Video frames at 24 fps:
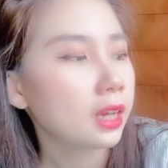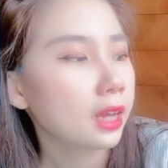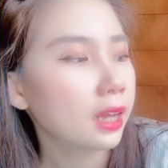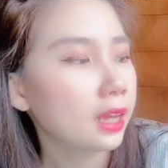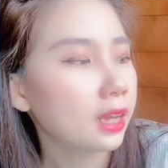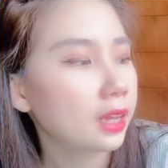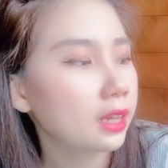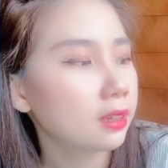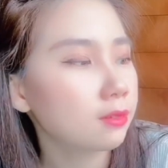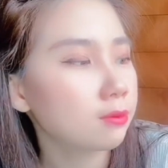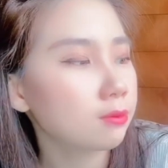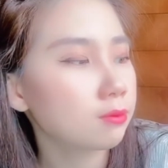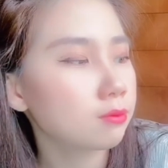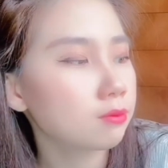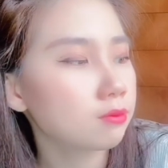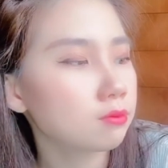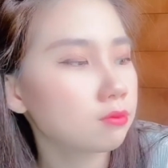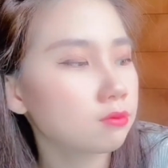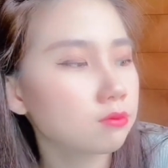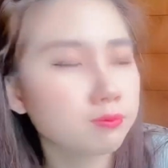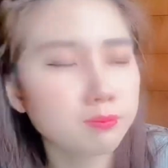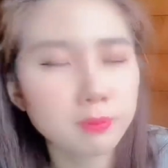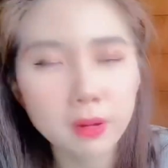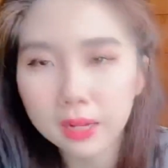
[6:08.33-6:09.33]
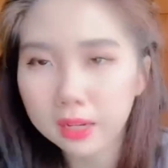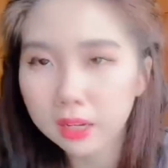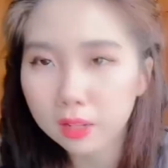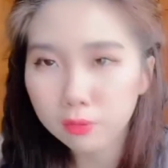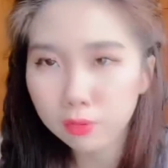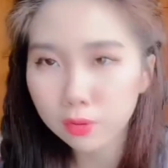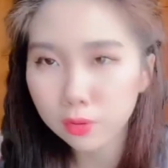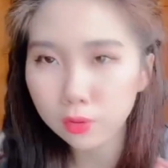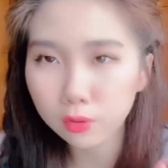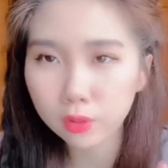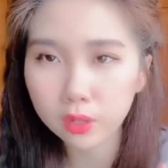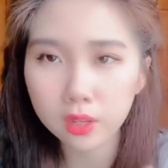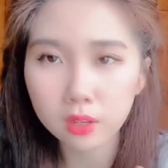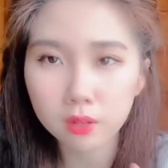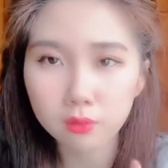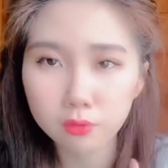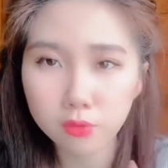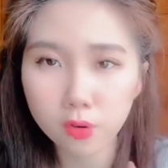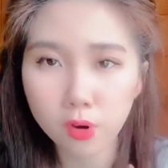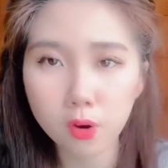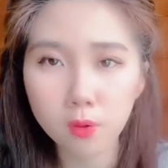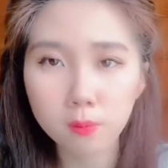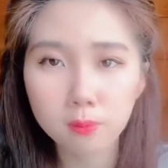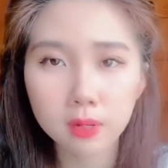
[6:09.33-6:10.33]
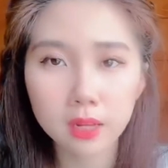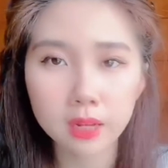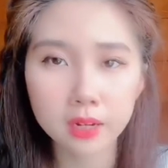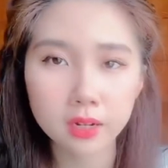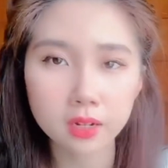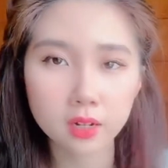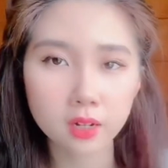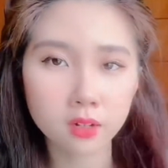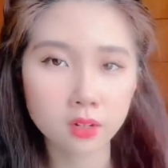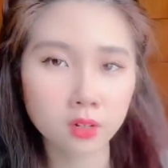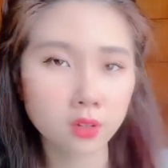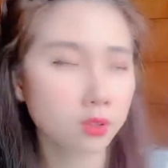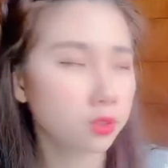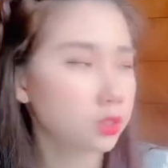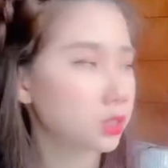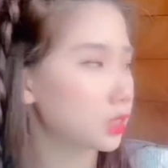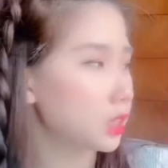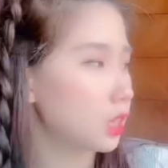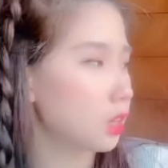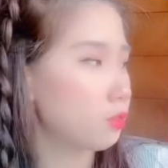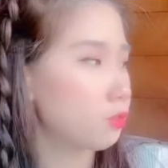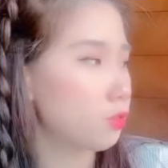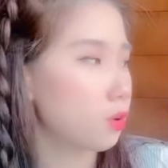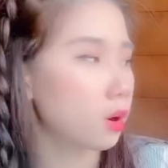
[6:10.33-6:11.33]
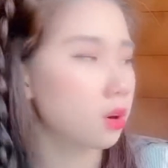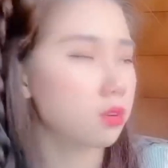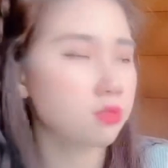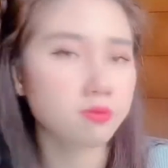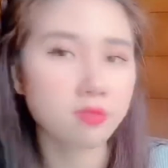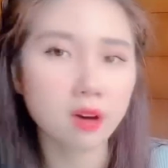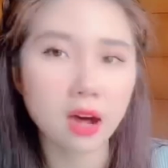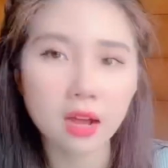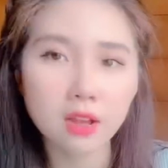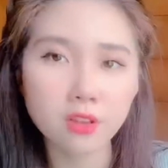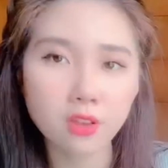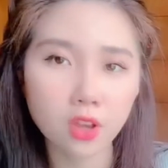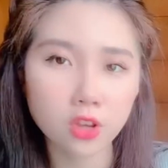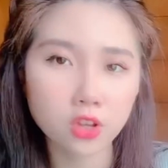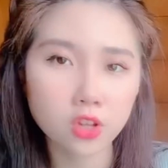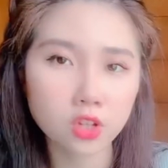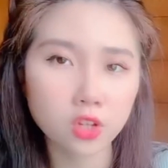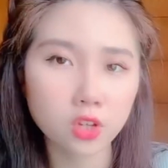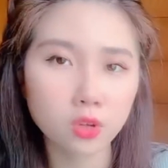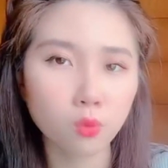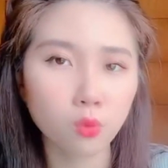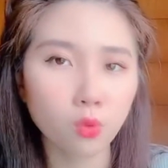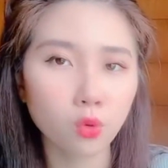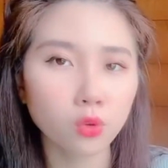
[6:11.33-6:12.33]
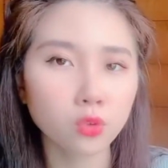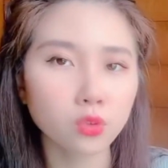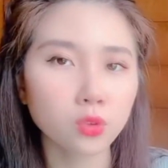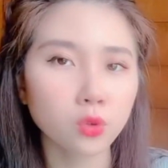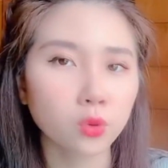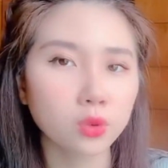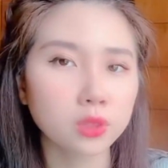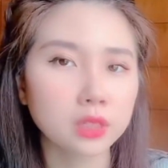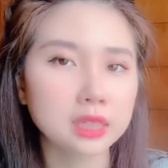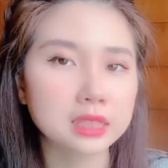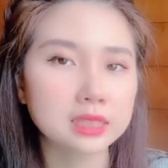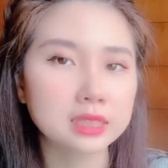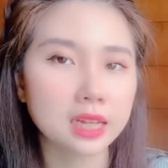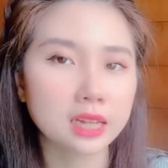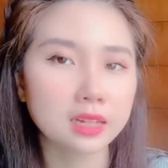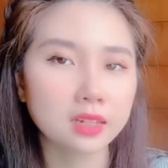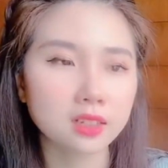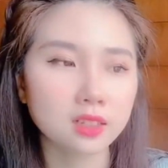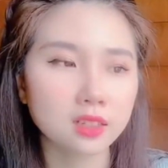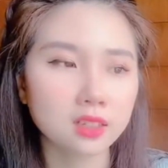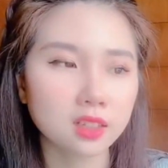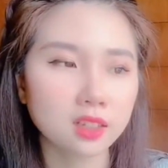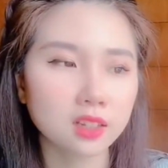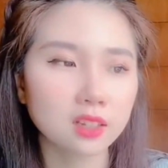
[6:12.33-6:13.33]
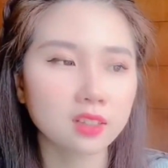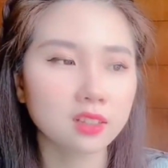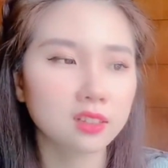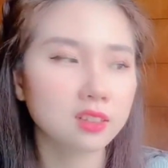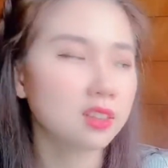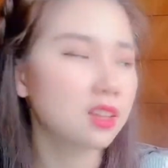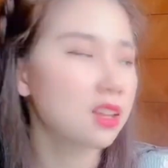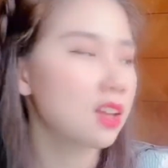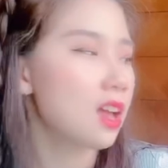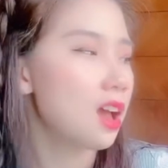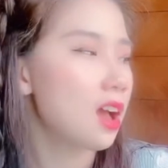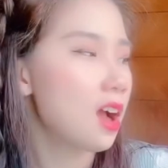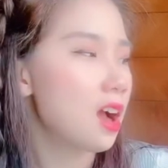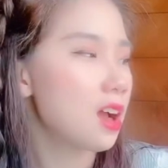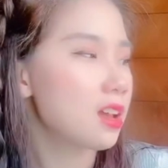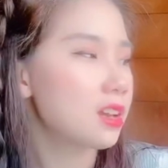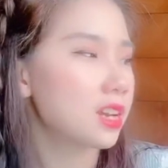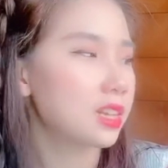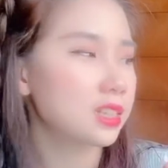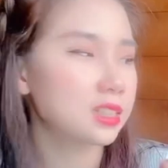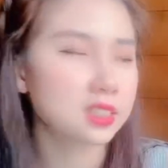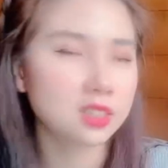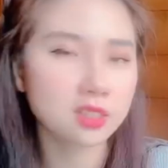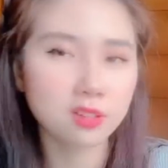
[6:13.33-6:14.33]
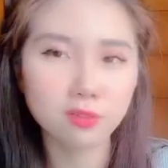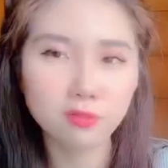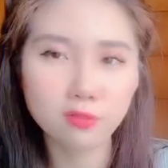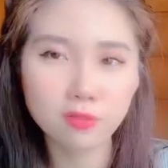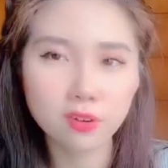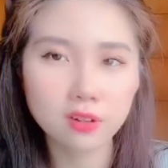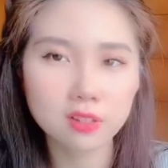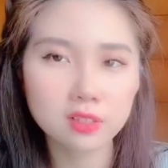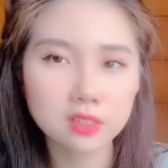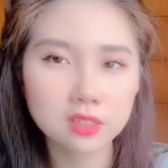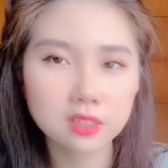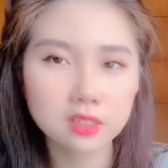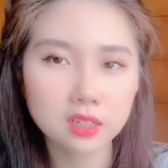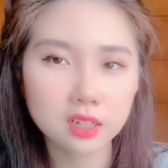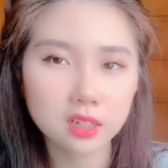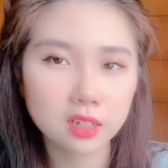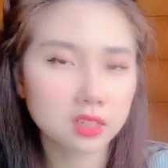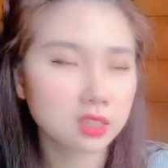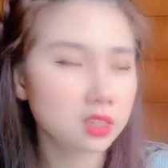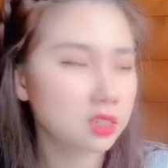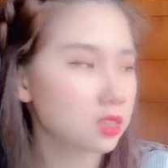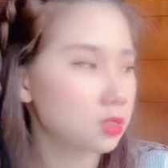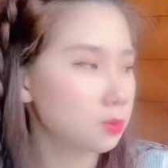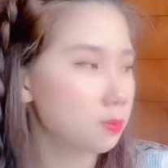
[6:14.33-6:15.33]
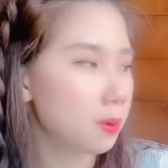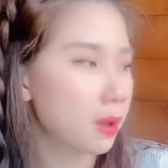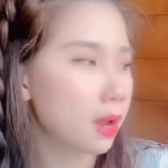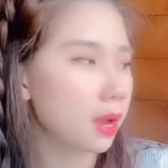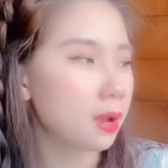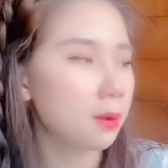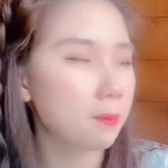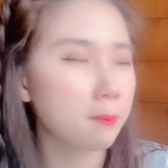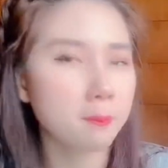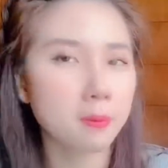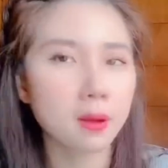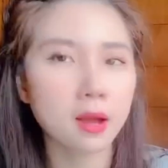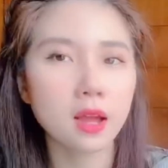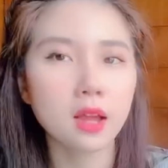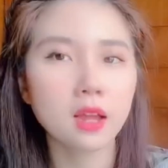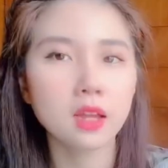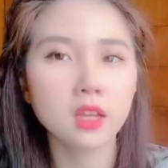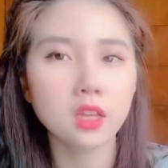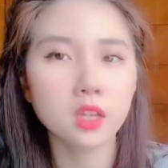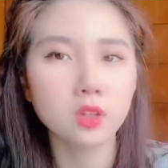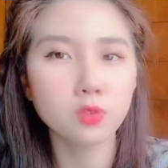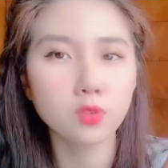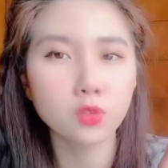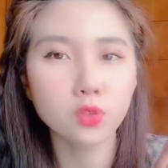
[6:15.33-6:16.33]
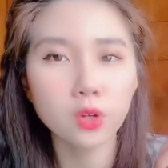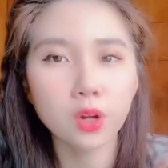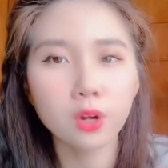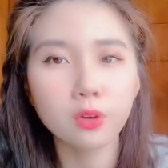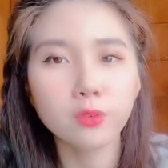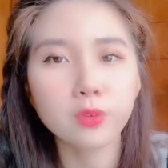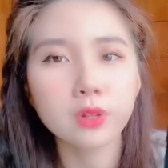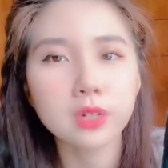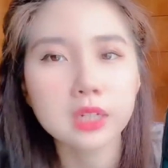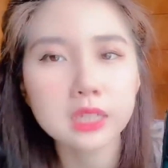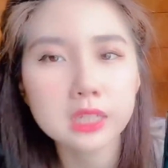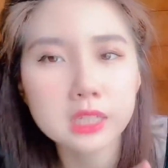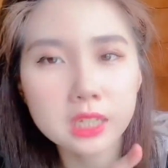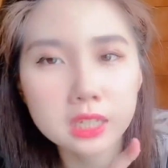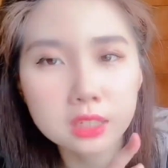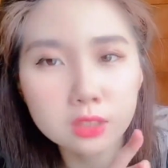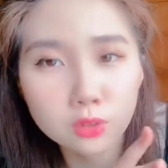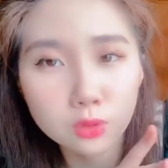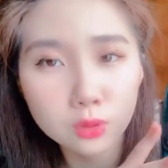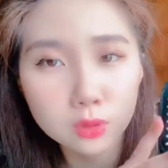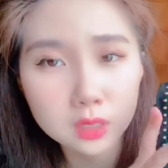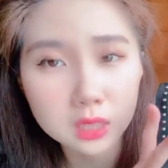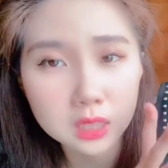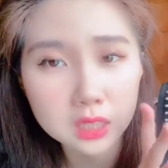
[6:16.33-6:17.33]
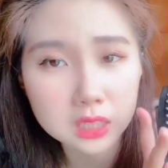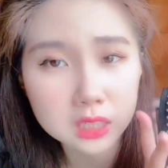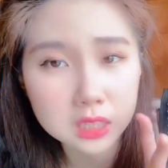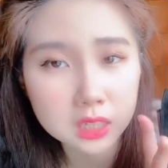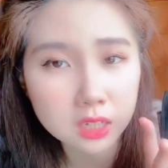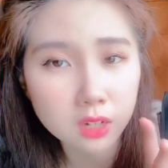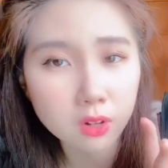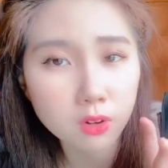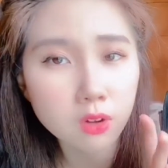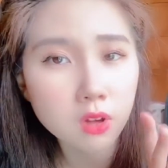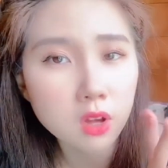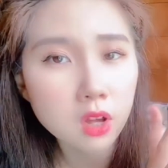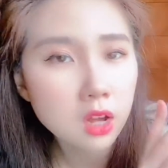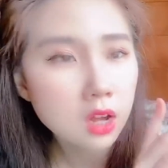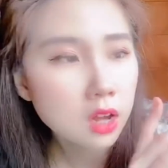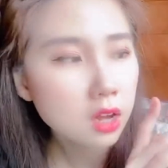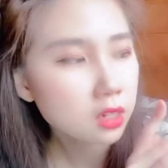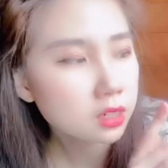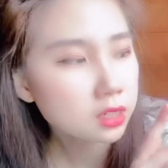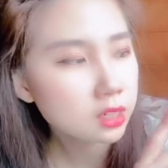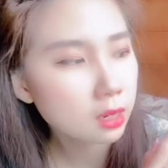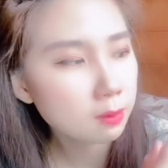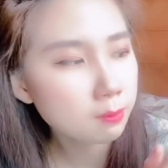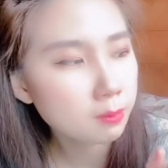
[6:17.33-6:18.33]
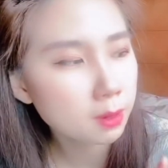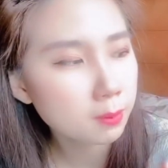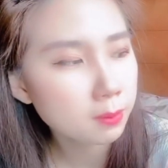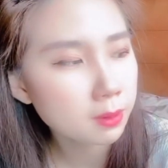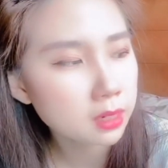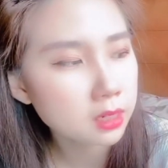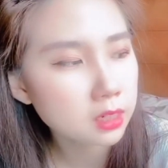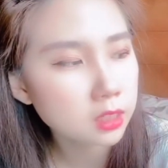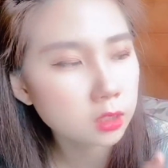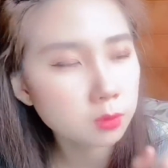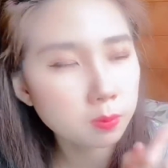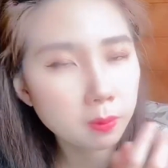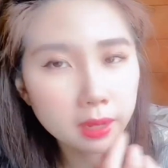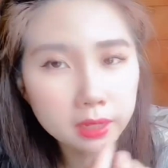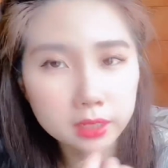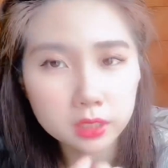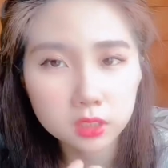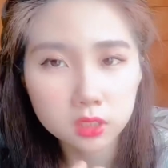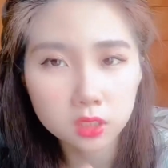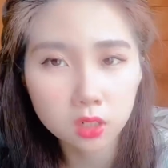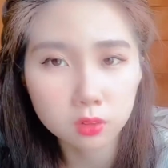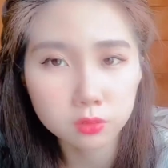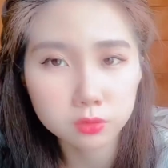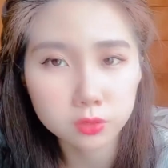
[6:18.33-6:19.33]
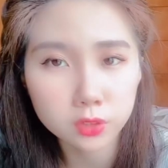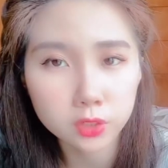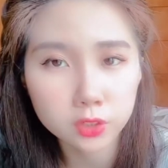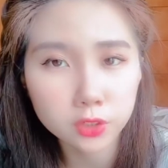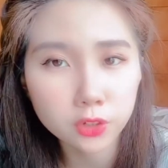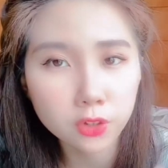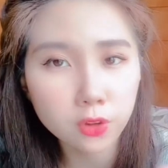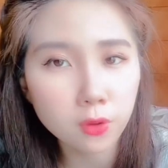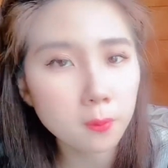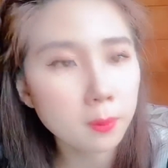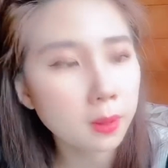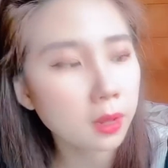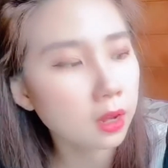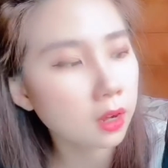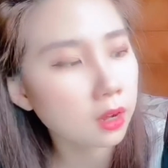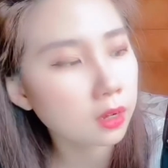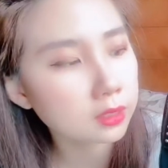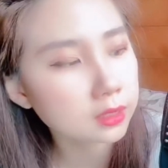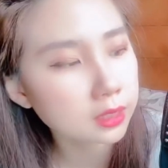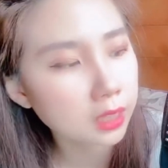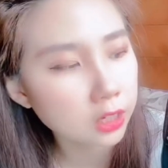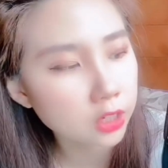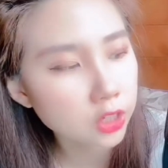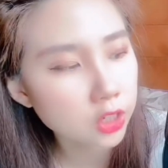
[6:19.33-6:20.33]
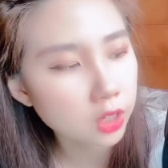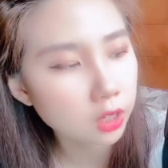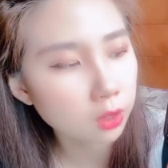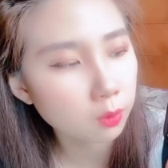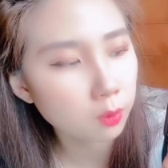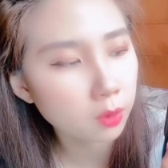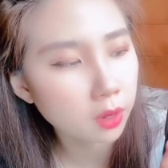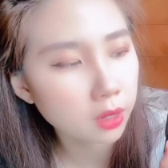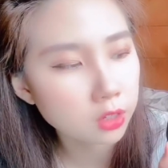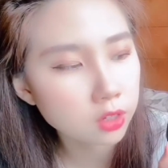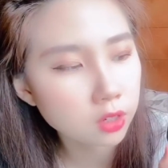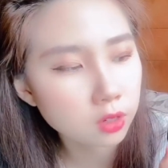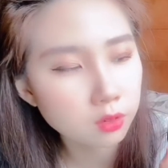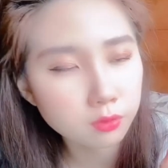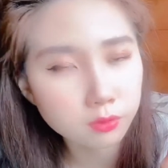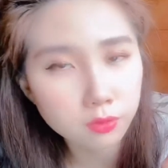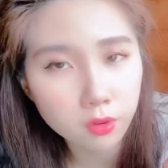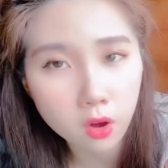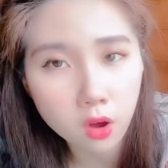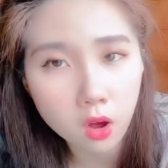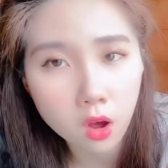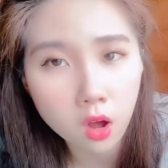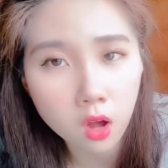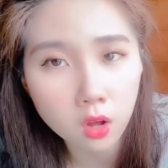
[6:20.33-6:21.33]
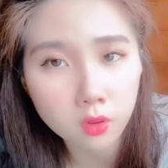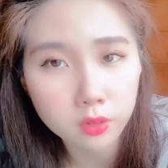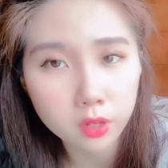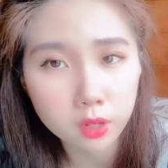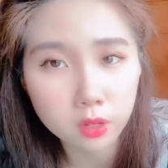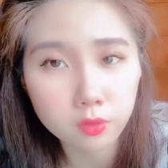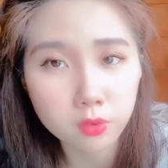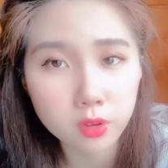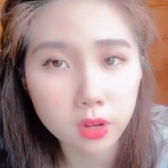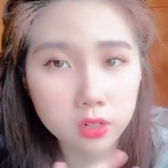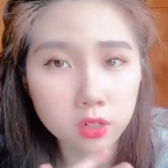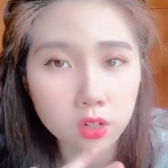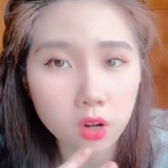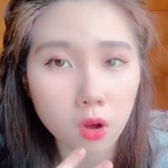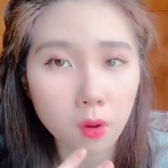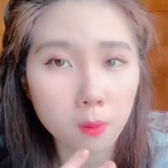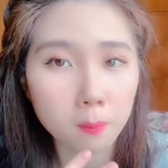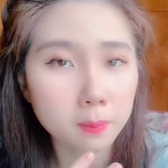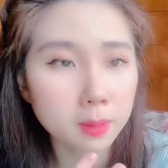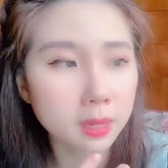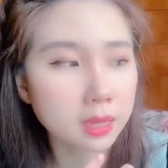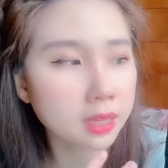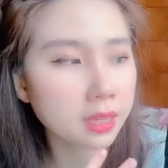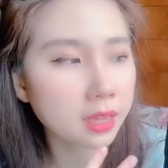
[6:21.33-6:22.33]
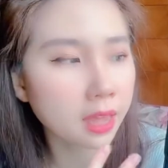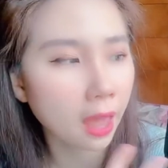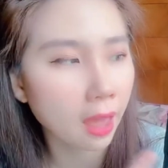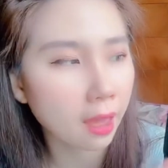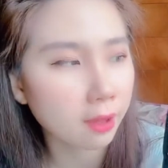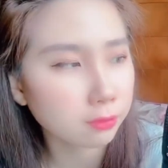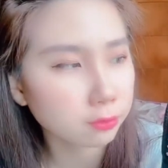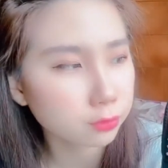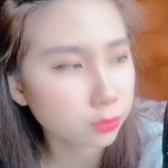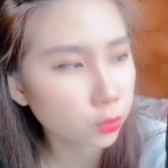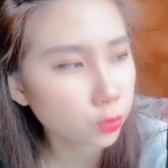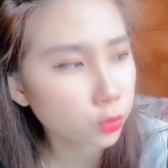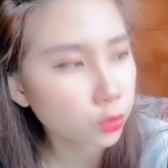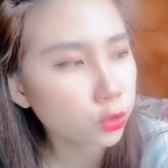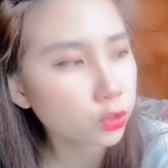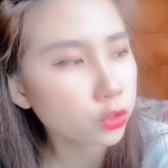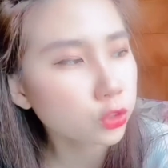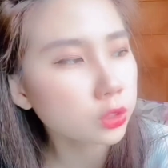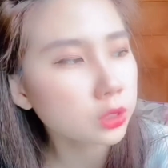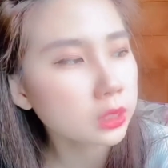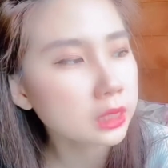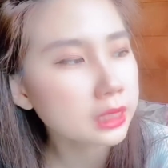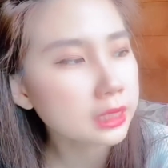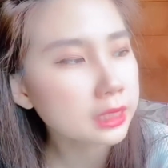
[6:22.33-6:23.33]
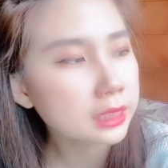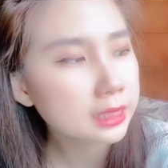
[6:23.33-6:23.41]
And but if you look at it from like you see from afar, you actually won't notice anything that's different in this bag but if you are really into detail then maybe this bag is not for you because actually you will actually fall off if you are not being careful